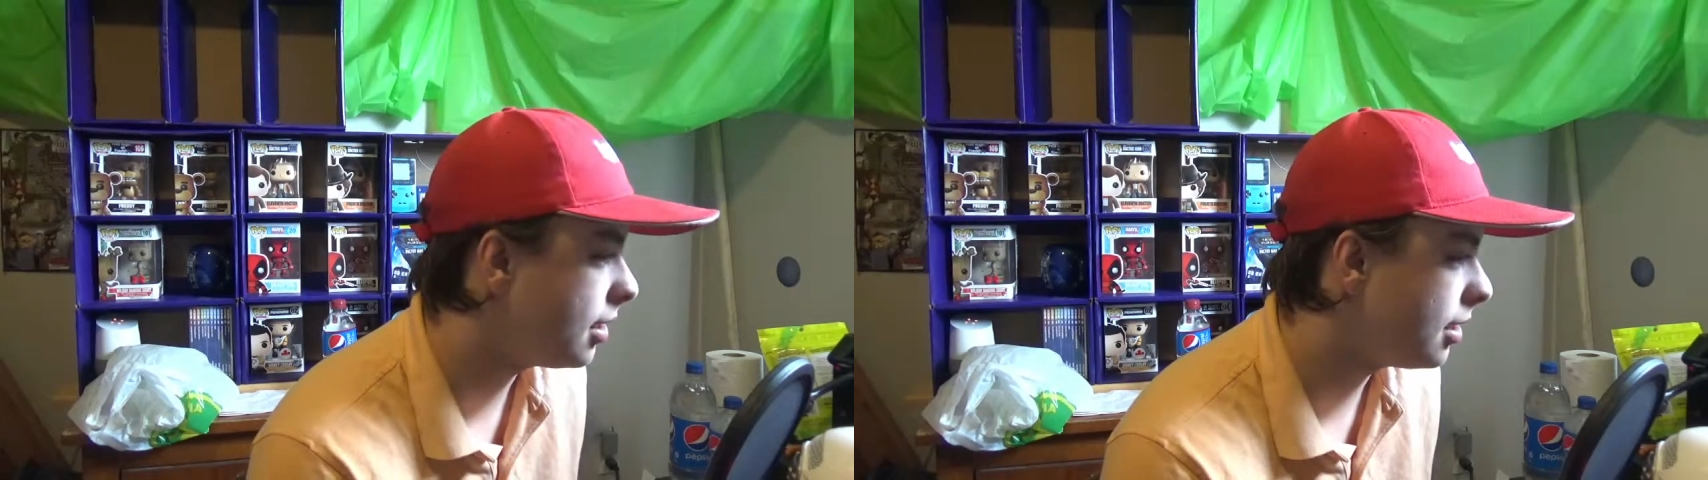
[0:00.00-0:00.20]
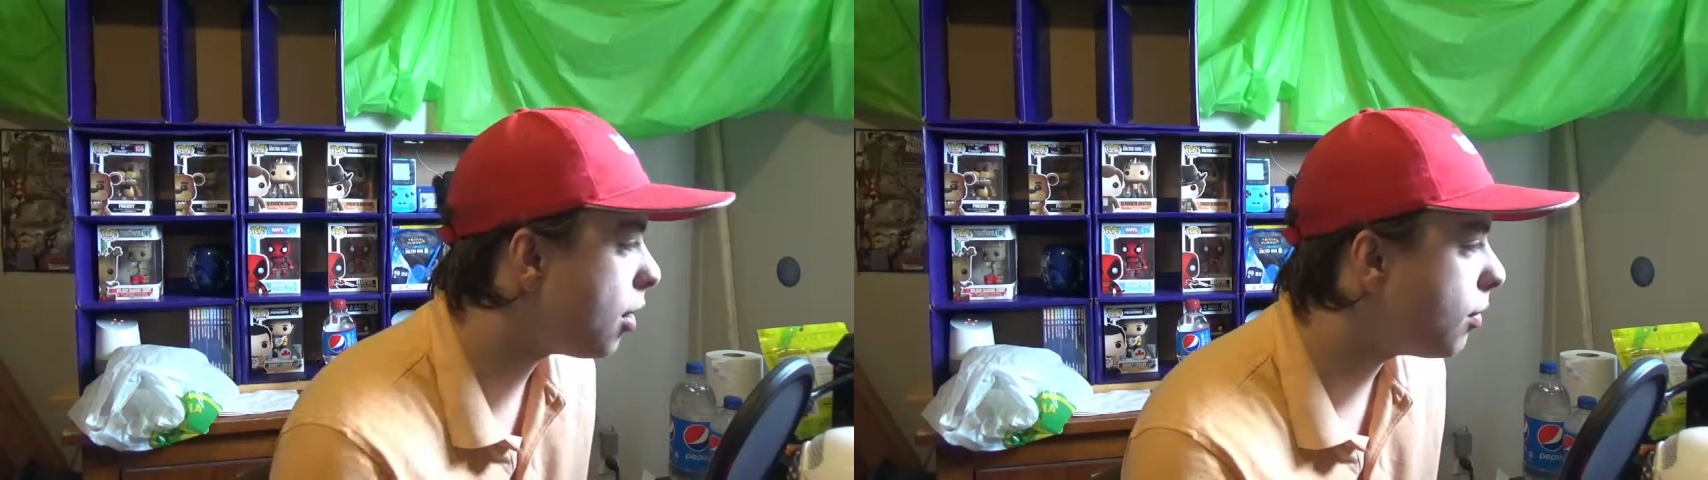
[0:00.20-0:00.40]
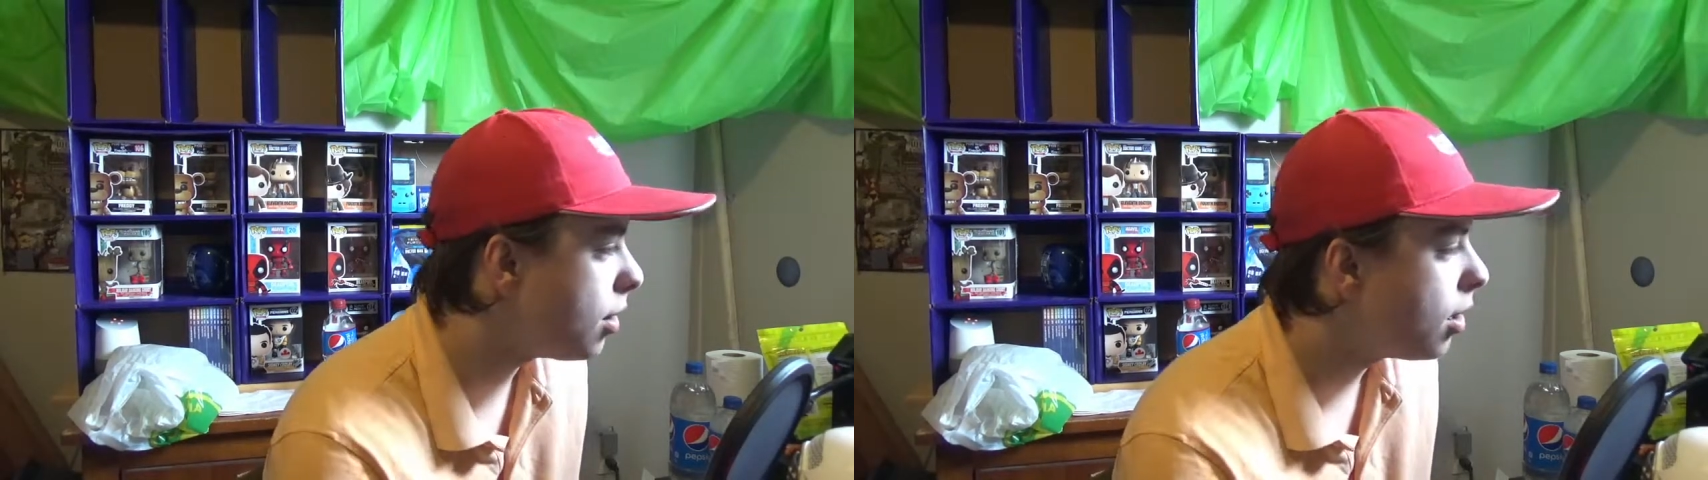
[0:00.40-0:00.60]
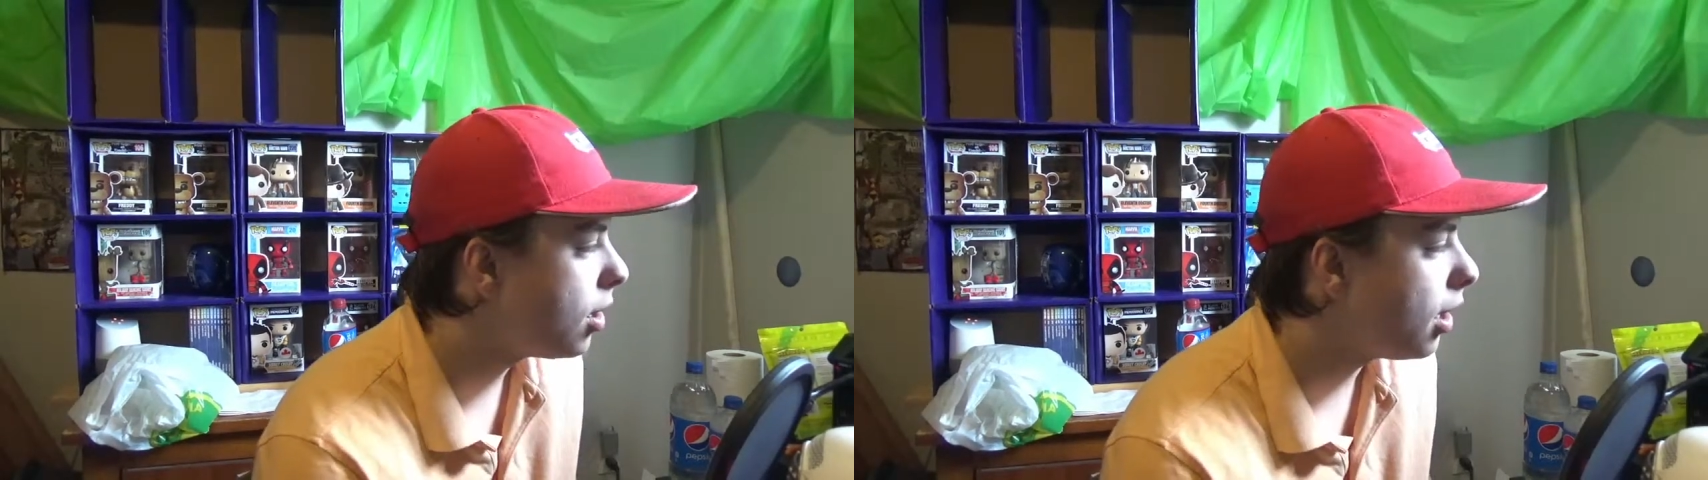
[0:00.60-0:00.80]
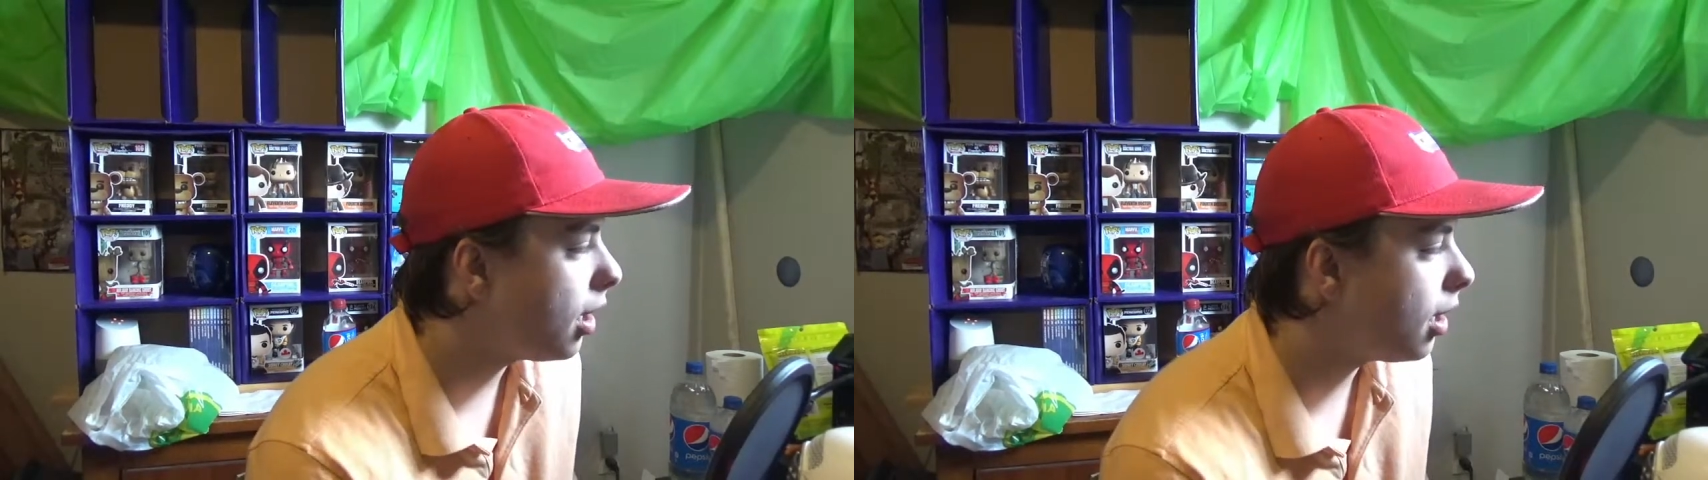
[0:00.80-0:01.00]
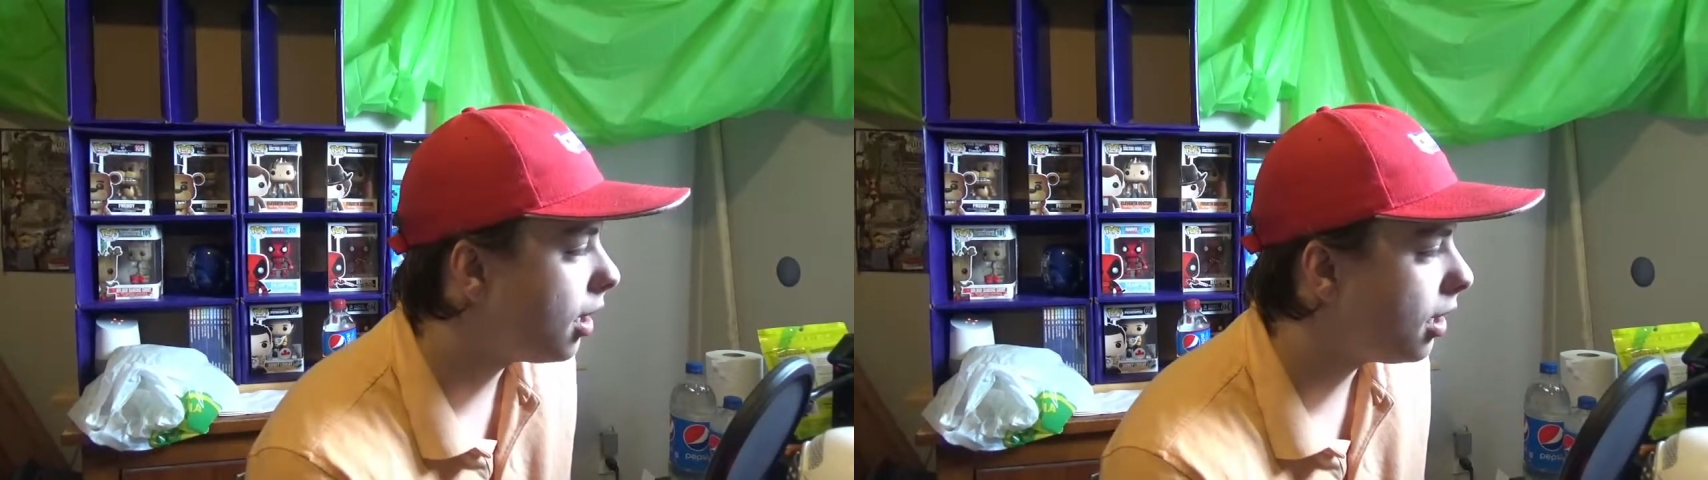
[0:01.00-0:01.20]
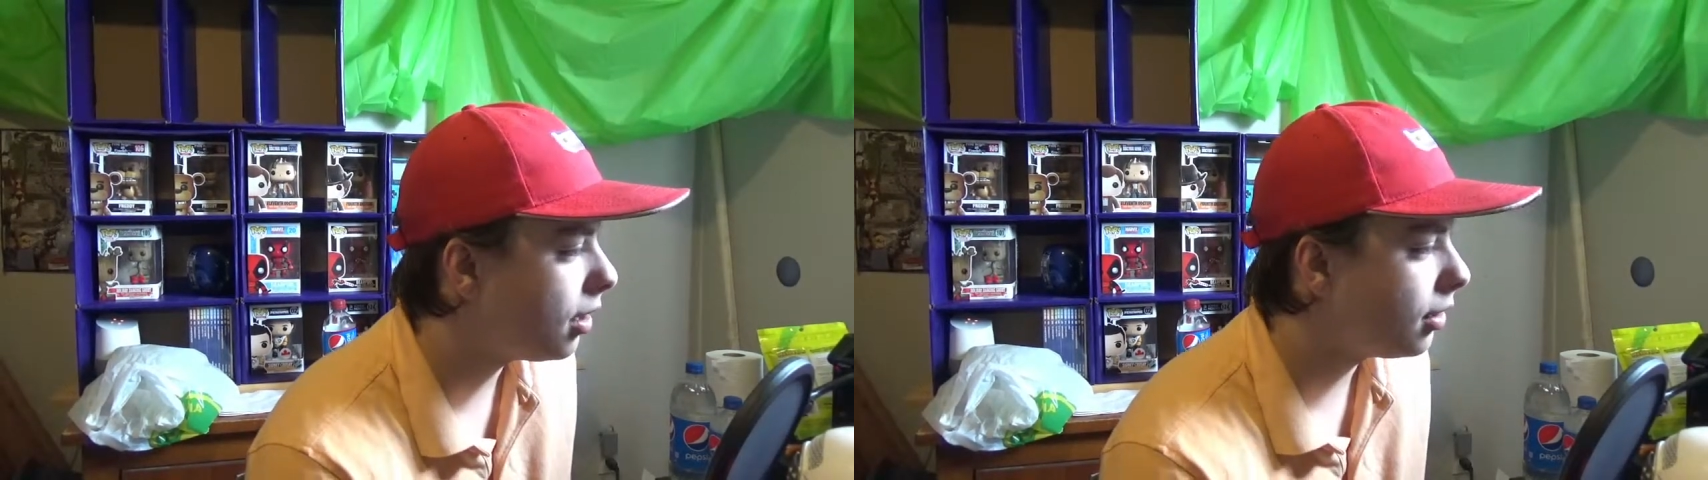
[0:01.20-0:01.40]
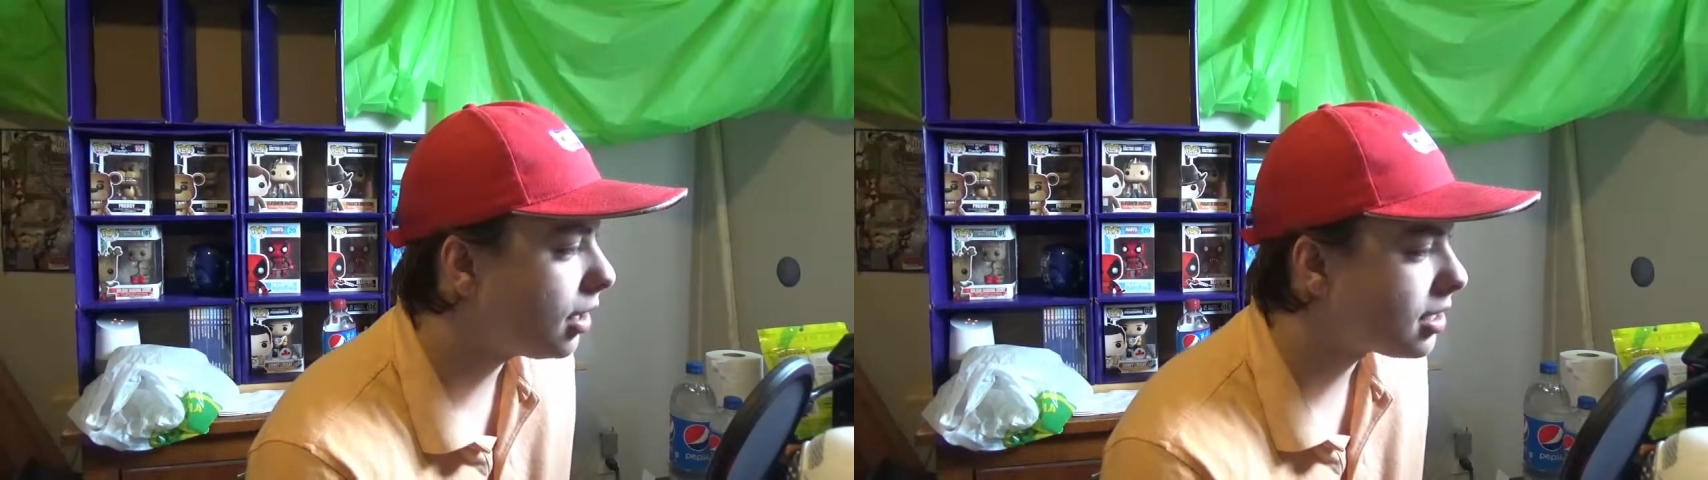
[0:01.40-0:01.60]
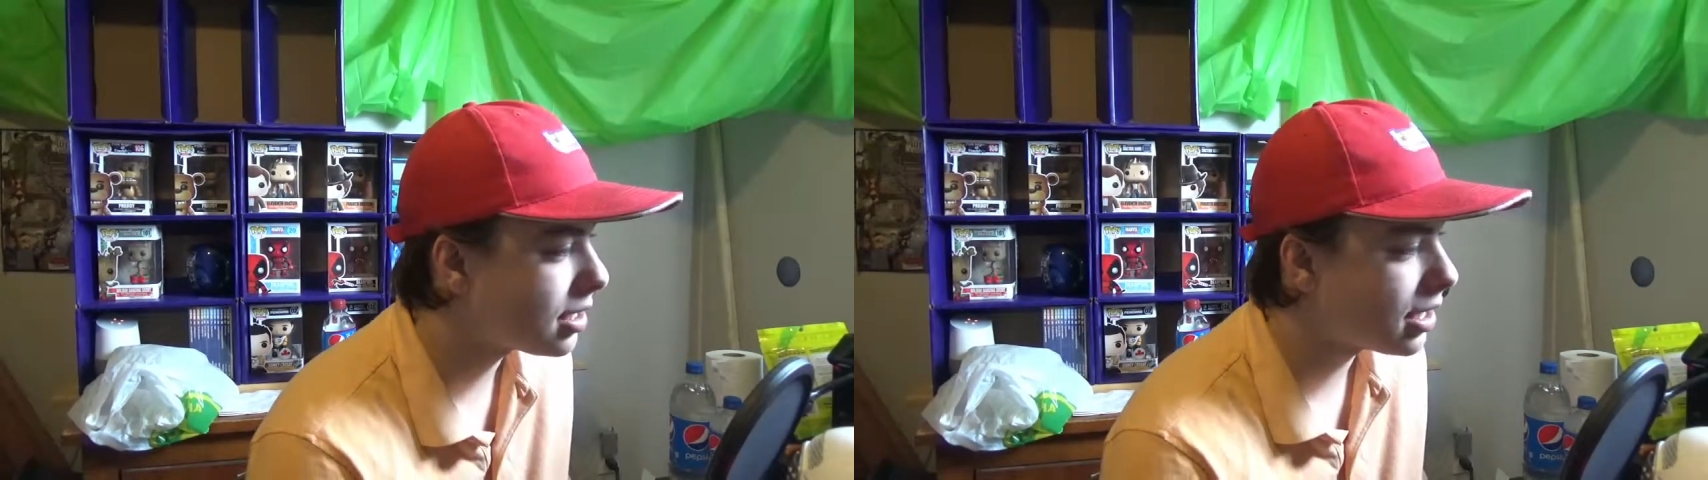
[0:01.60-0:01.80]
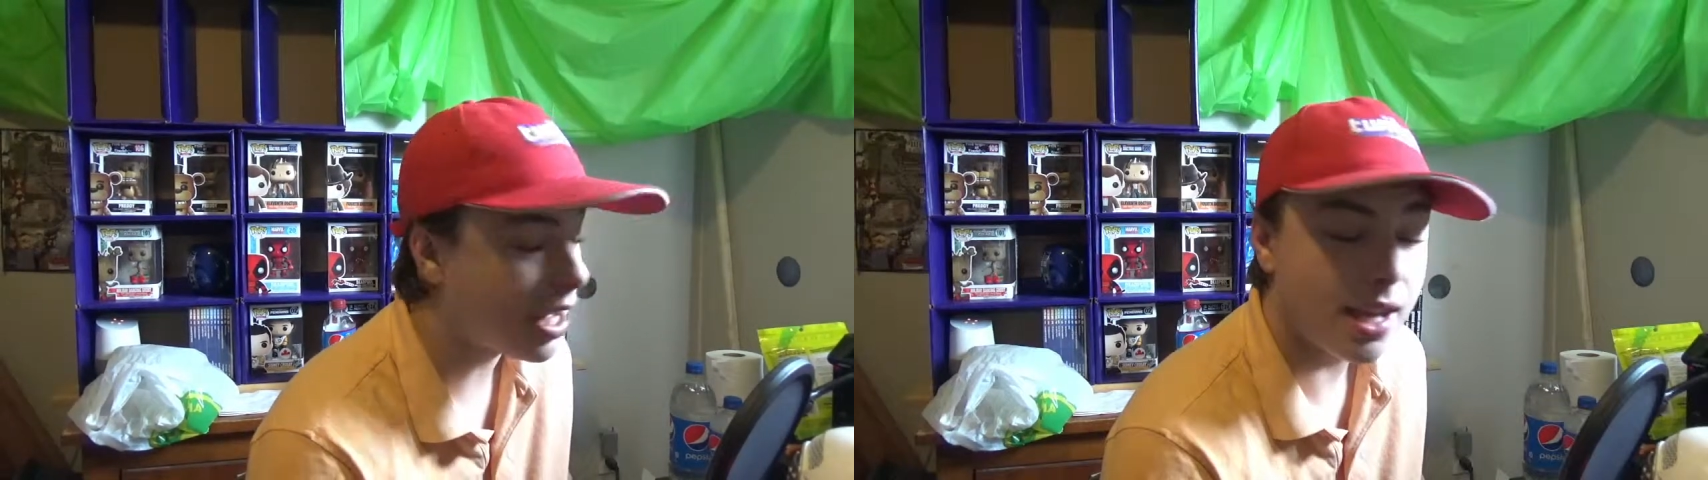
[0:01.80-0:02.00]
So, let's